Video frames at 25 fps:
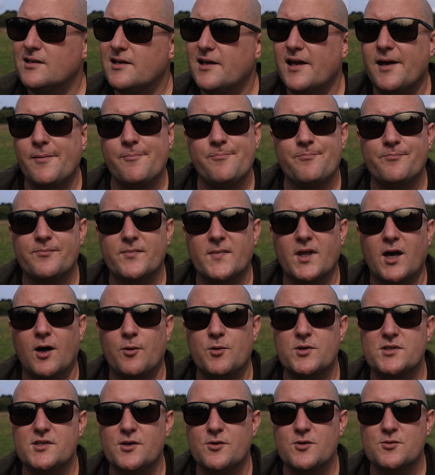Yeah, I
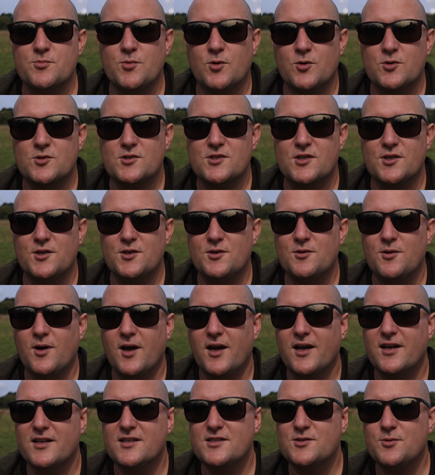wish there was more to
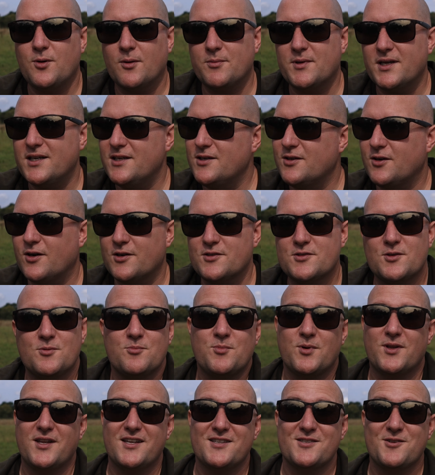update you guys
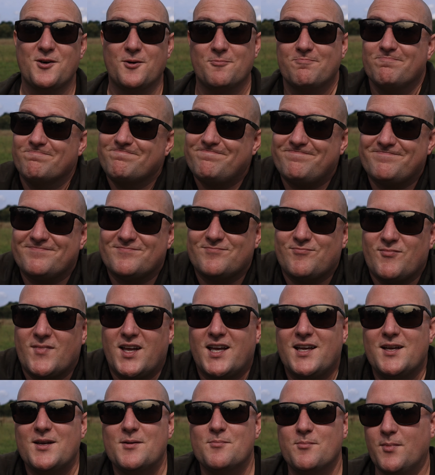on, but there's not.
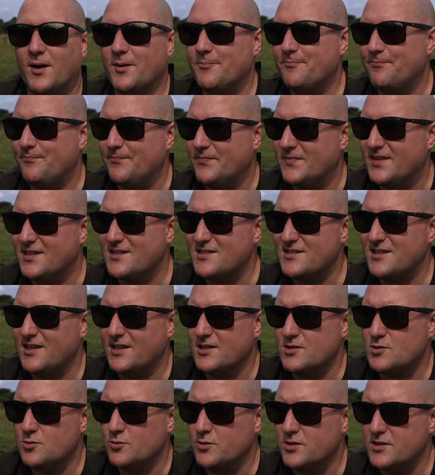But as
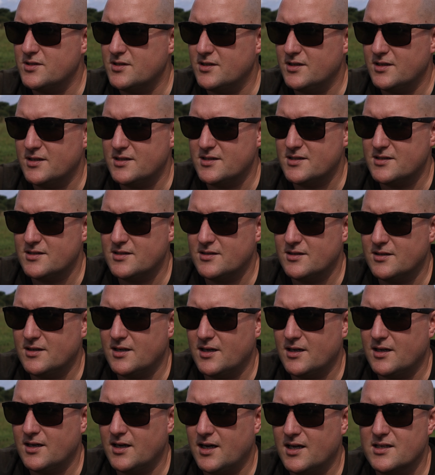I say, it's
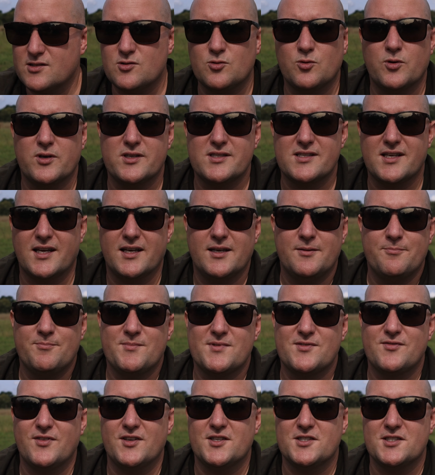as I always say,
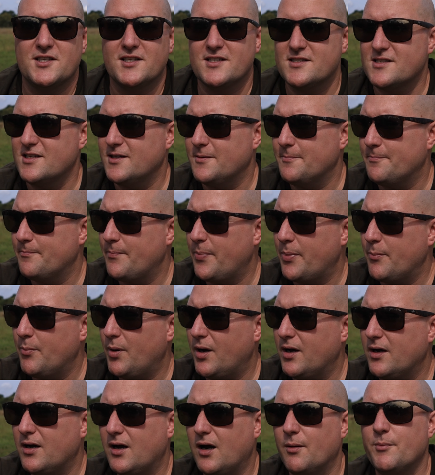it's fishing, isn't it?
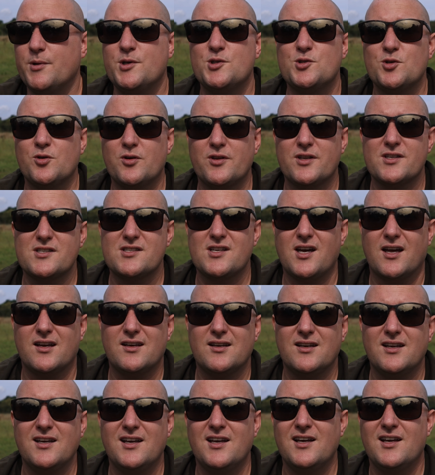But I'm enjoying the
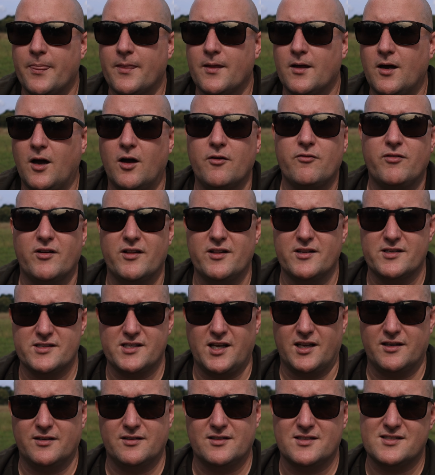sun. Hopefully the
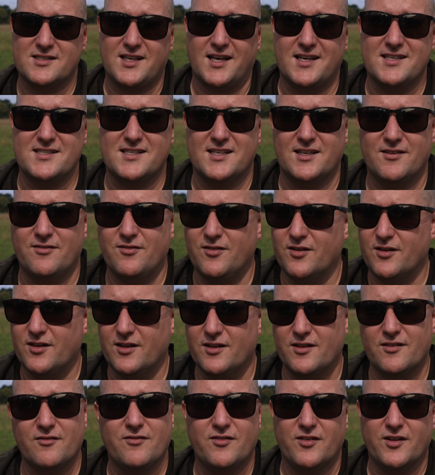sun stays here for
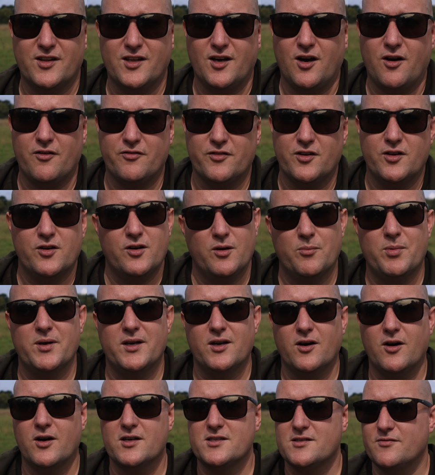the afternoon. It'd be
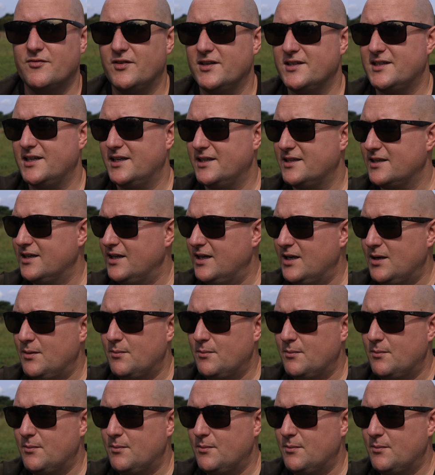nice if it did.